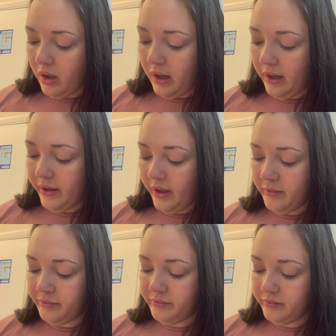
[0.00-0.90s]

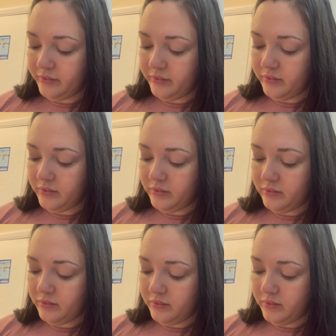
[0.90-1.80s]
And
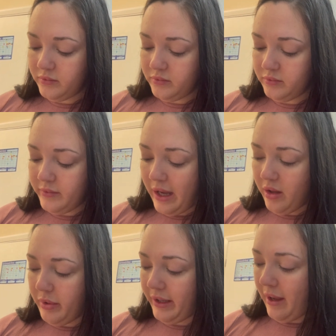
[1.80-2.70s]
now that
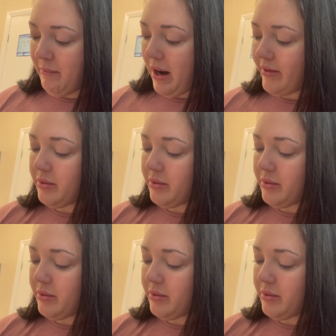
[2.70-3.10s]
we're getting married,